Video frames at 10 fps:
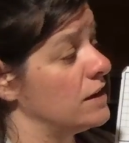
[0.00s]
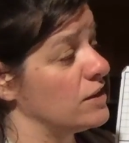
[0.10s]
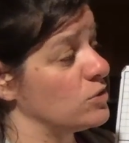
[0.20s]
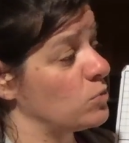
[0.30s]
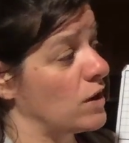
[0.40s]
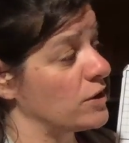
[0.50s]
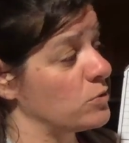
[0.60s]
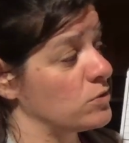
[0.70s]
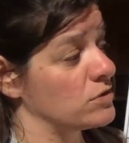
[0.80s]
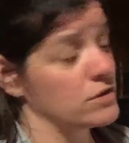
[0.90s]
and the y
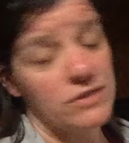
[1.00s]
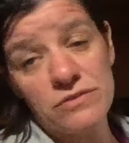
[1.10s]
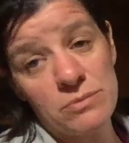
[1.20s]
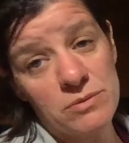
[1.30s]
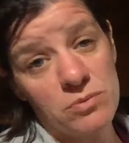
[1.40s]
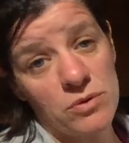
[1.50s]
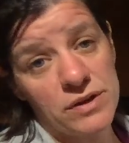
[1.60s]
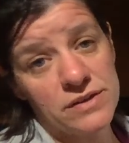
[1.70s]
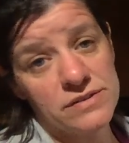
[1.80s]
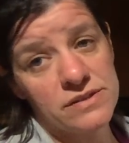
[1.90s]
coordinate of the
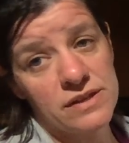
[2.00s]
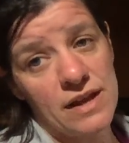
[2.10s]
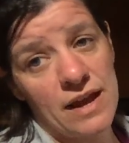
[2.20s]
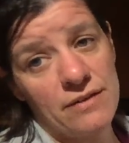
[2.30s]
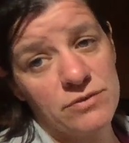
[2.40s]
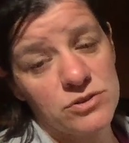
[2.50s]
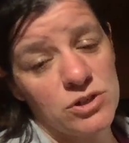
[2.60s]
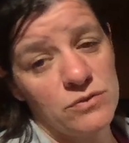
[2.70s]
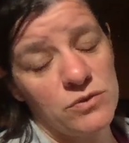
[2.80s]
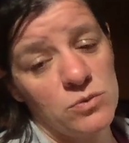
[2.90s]
midpoint is the average
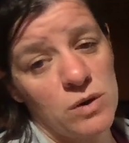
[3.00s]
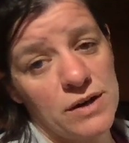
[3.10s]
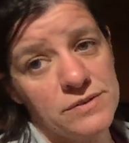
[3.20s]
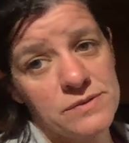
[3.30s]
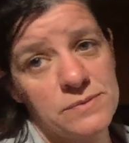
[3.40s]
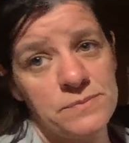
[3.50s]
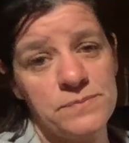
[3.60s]
of your y's.